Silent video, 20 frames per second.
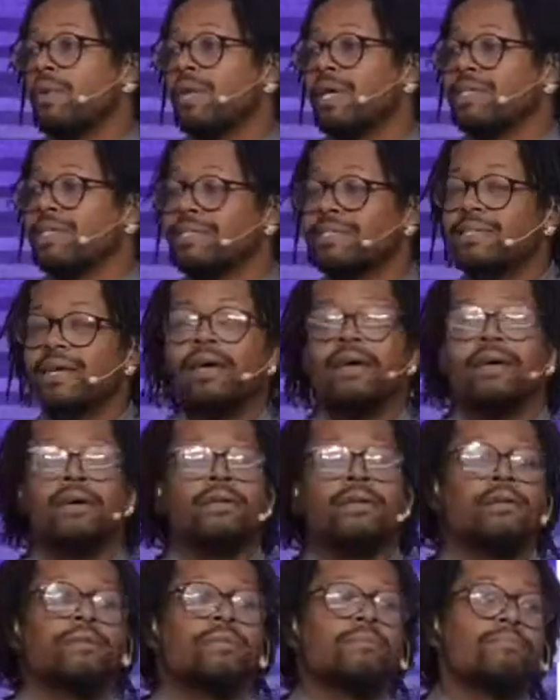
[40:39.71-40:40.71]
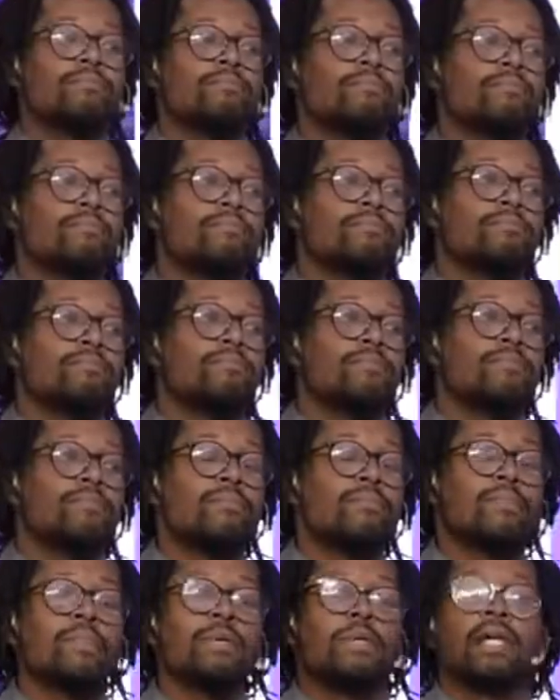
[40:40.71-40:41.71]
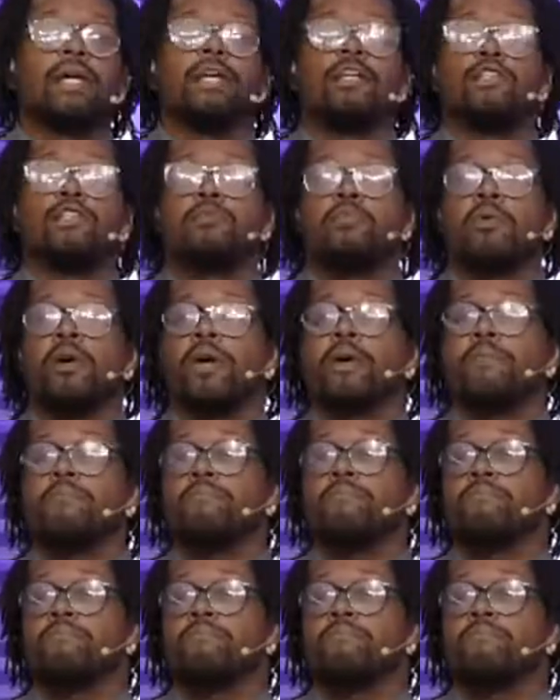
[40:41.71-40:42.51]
and said, Let us pray.